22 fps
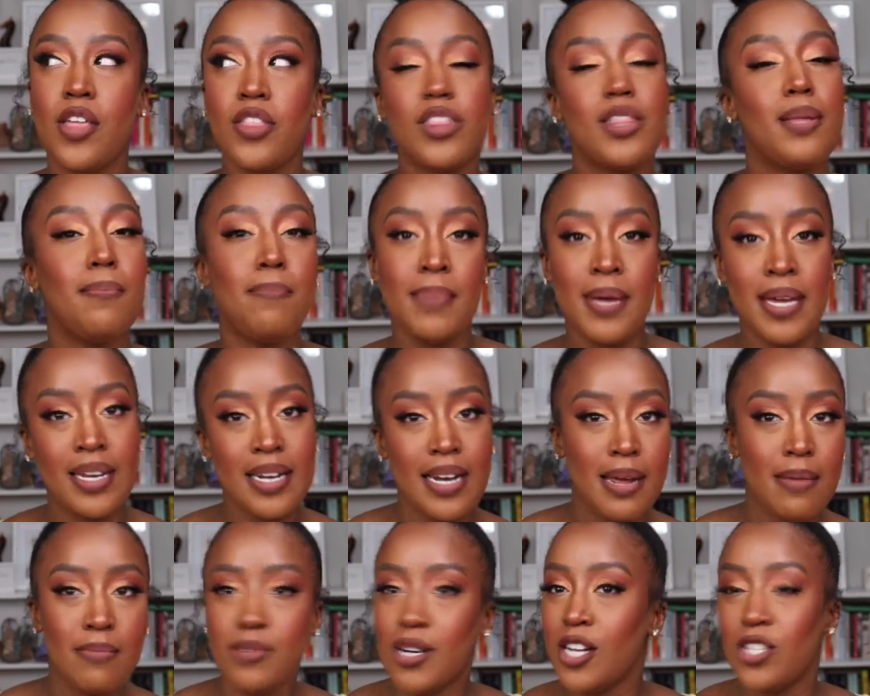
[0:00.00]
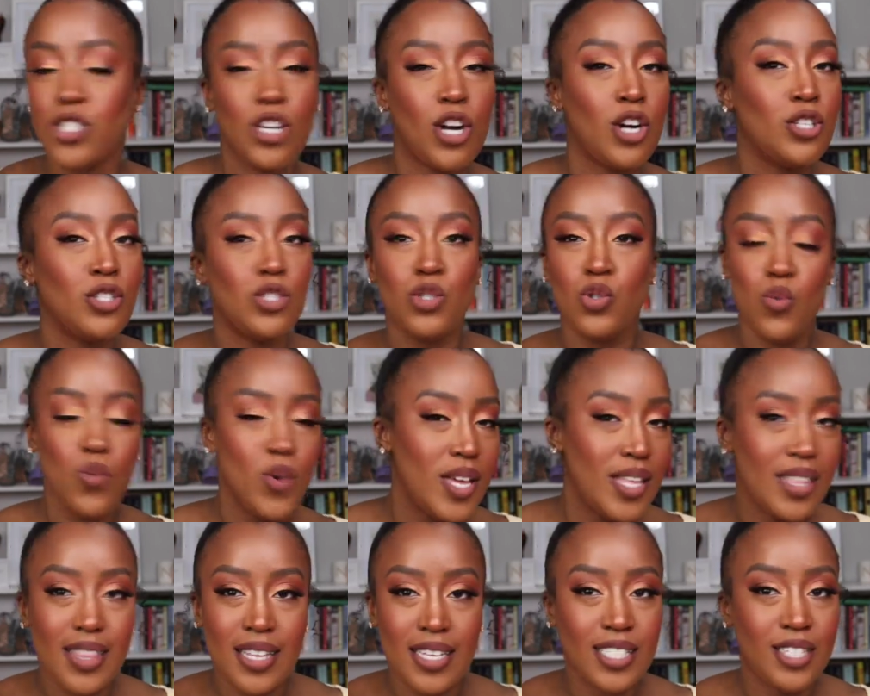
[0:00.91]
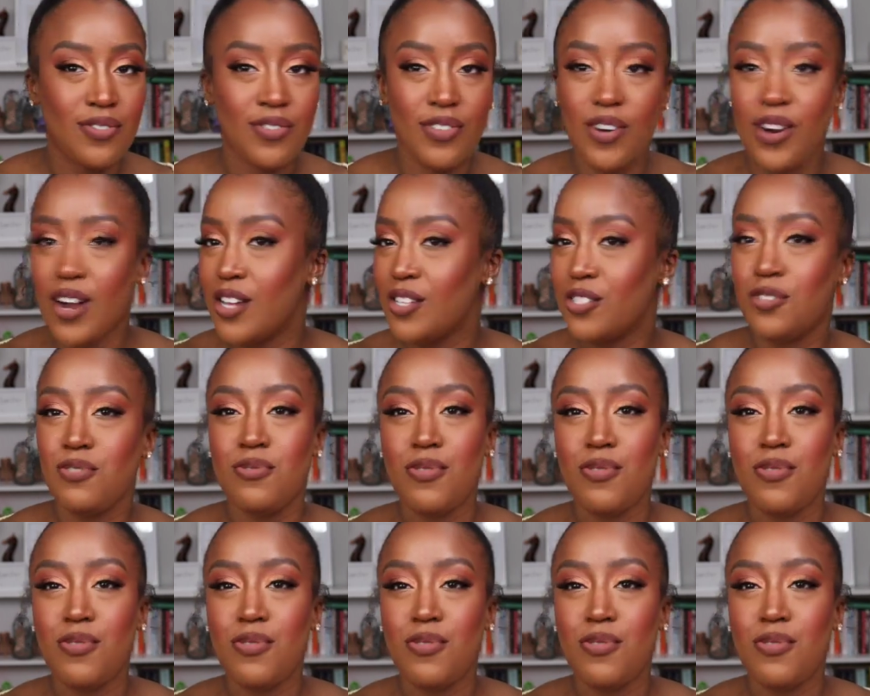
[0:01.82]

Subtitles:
the big name brands aren't doing this for us.